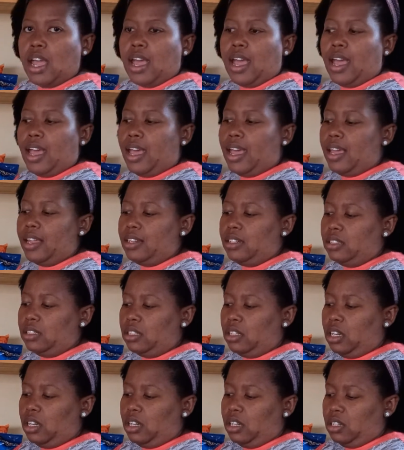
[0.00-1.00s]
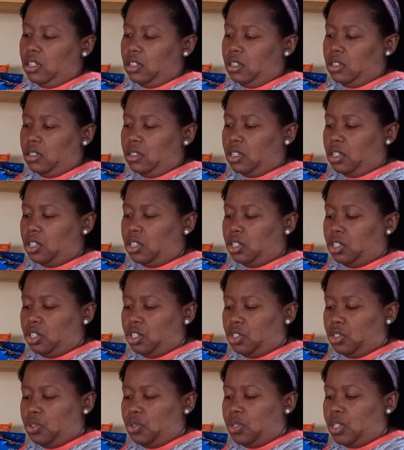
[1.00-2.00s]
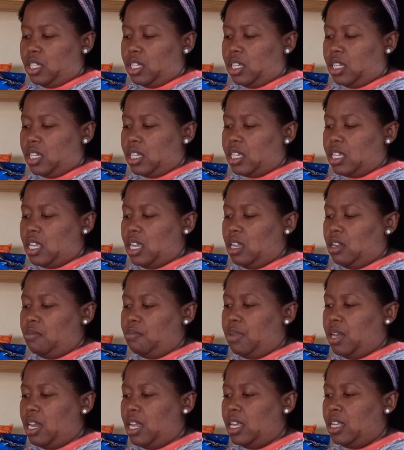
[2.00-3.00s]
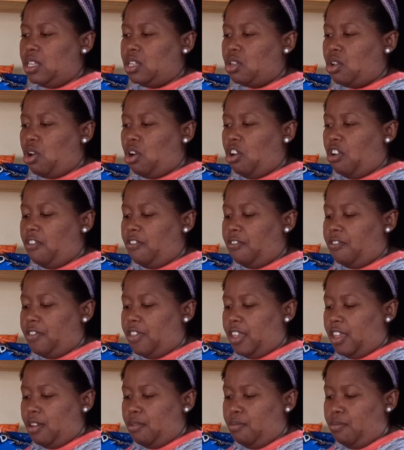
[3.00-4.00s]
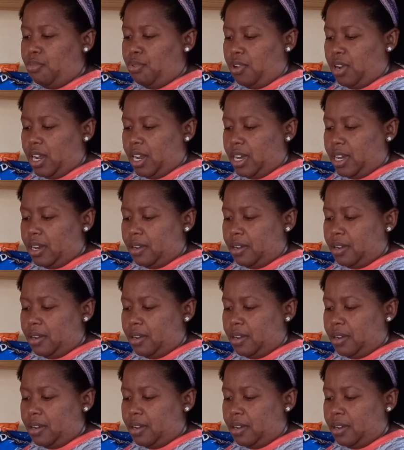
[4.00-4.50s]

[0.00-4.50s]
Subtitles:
And the girls use this in place of their bread.